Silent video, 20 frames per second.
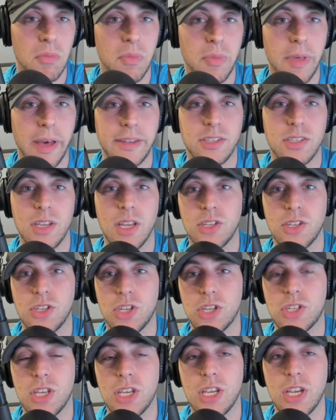that's is
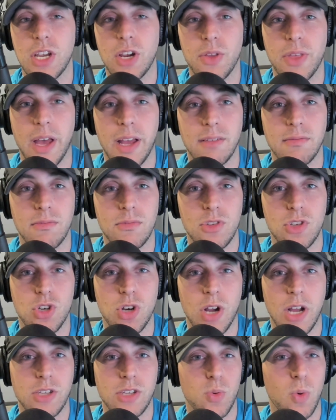this the year that
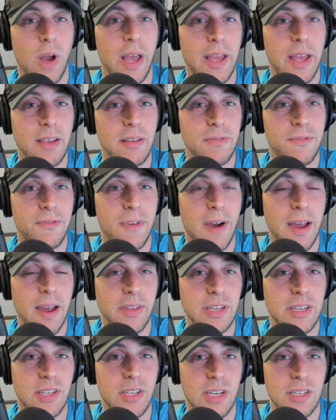Tress Way
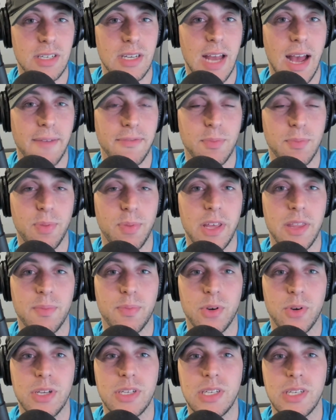finally doesn't have to play the
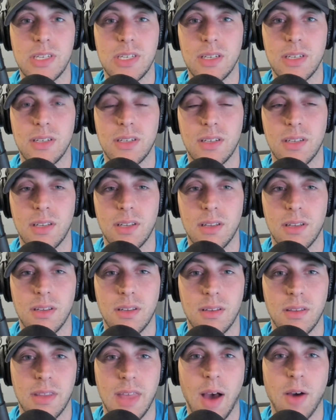preseason?
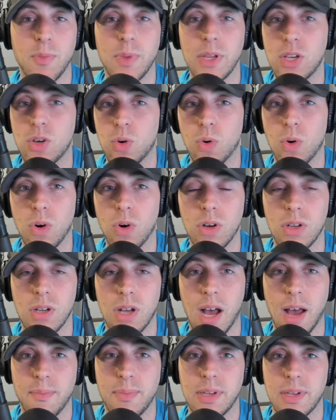That would be cool.
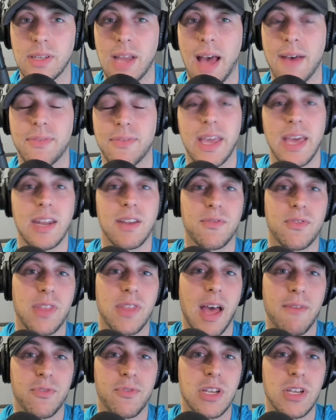I've been advocating for
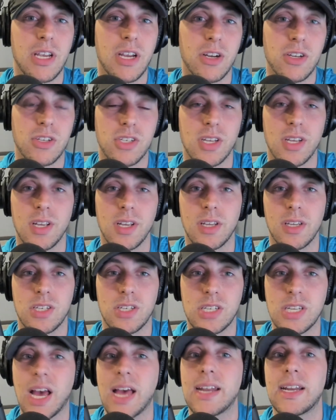that for years
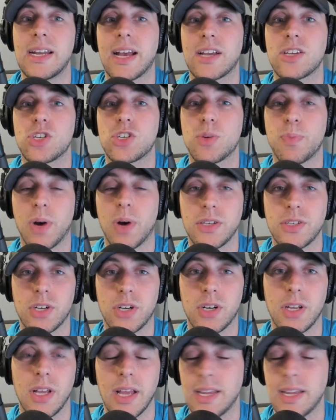sign an extra
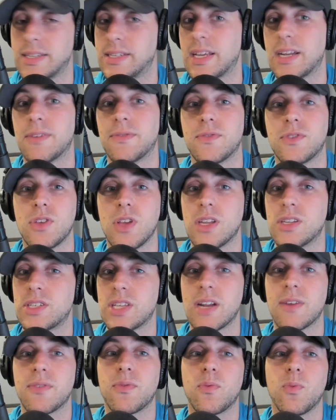punter instead of
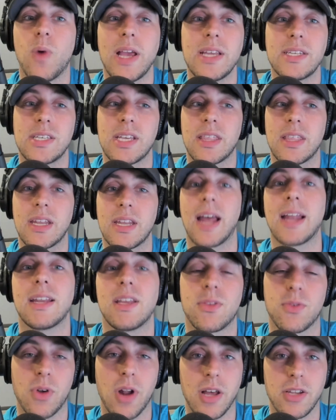instead of wasting the
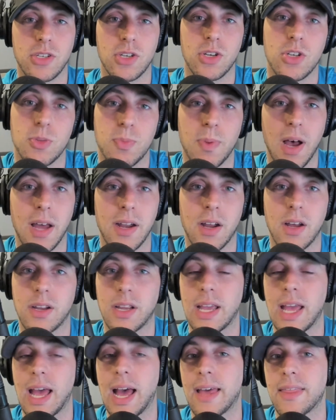90th roster spot on
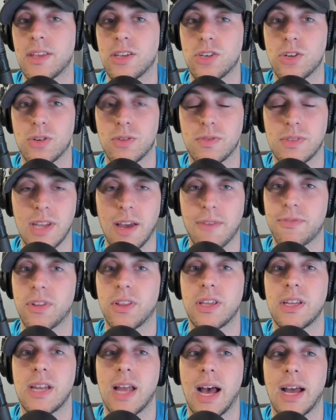a guy that you're
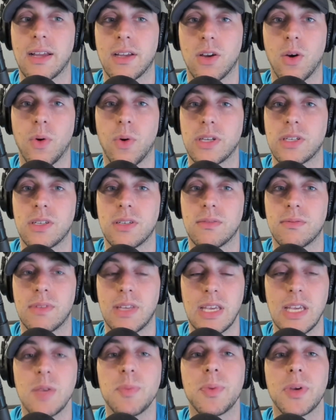definitely not going to
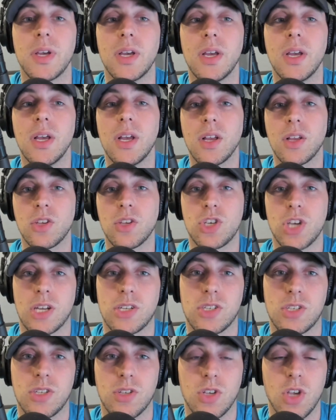keep.
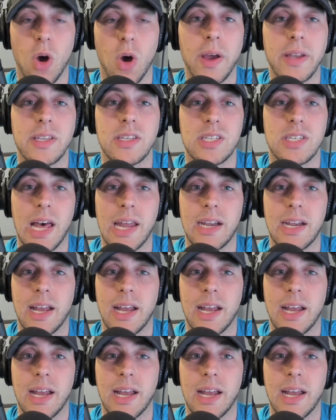Just go ahead and sign